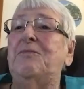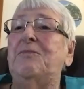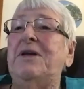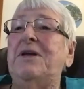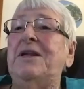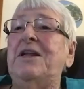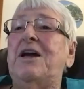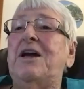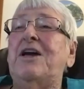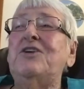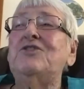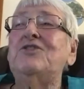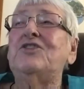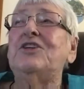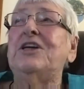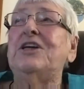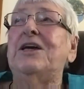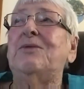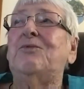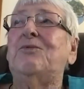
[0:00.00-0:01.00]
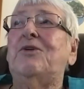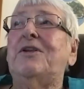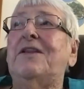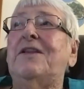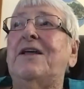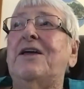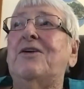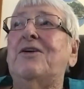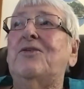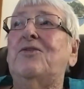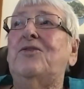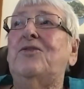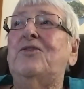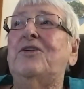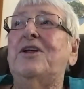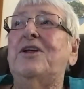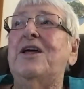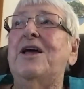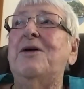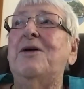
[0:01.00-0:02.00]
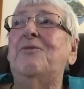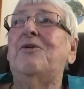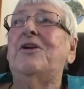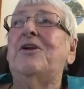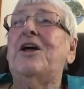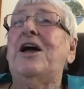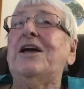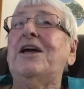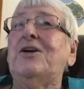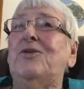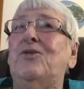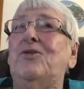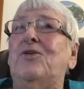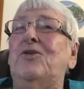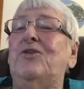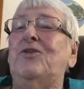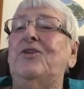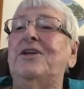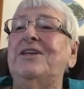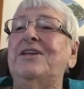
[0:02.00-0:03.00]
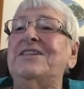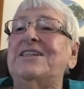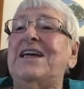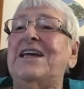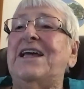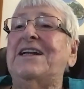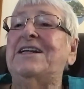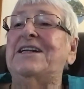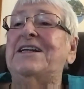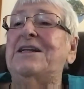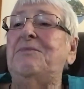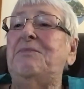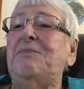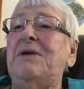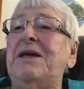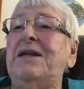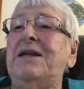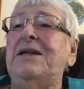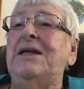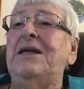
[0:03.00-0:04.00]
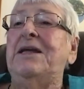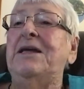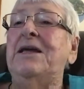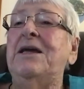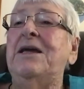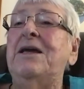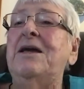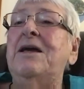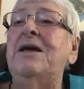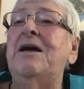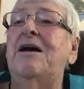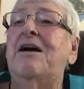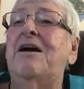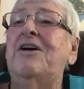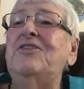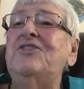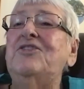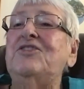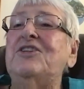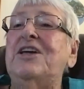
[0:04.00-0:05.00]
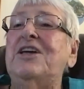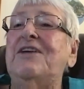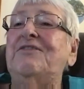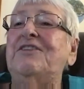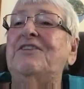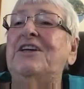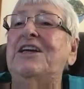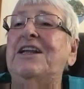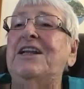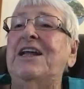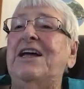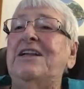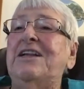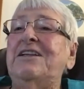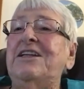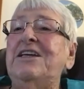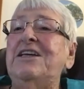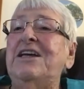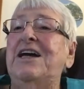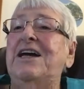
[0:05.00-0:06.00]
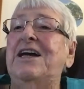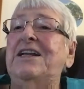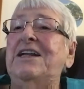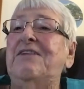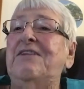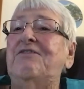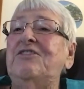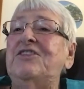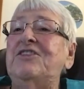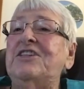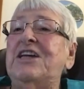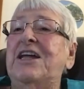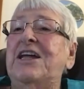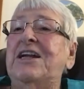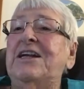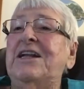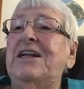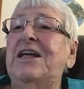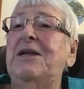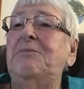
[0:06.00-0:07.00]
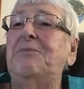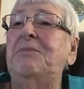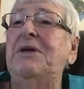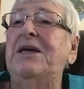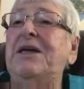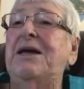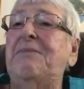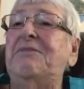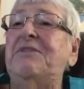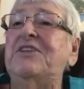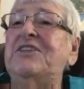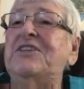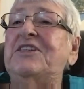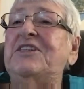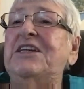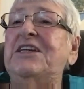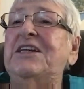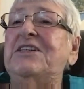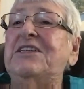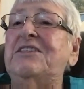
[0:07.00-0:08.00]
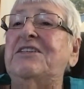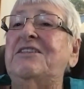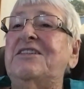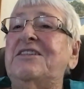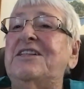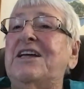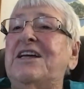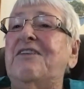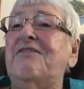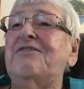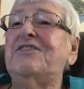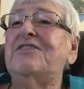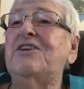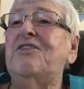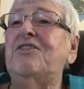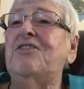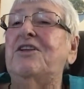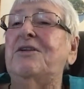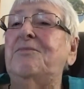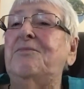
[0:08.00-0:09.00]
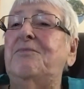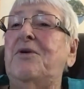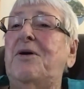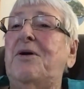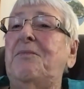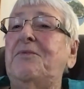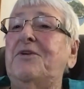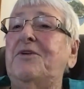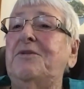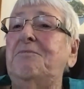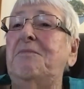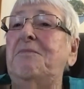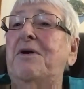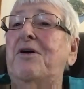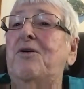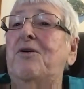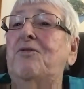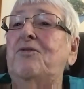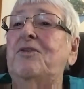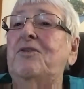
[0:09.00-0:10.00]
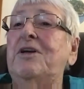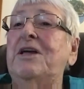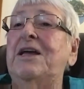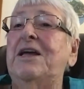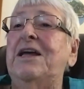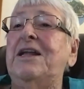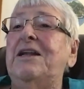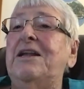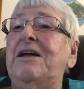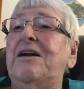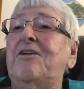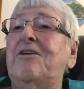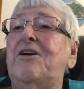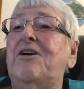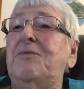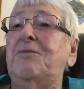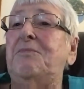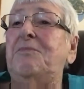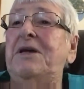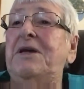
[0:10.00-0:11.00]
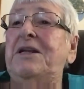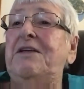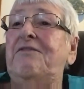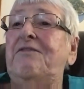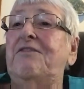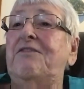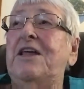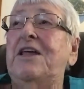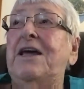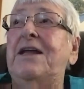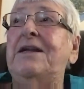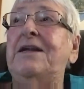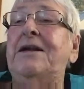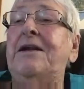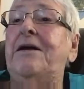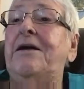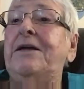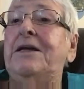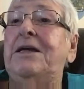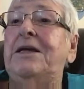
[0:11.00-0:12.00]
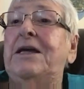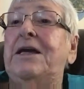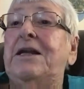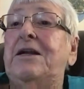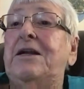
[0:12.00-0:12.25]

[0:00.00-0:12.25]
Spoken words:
penny. I used to get what I called a Saturday penny. I used to have to get out in the yard every Saturday and pick up the sticks and stuff so that Pop could mow, and I got a penny for that. And I could get a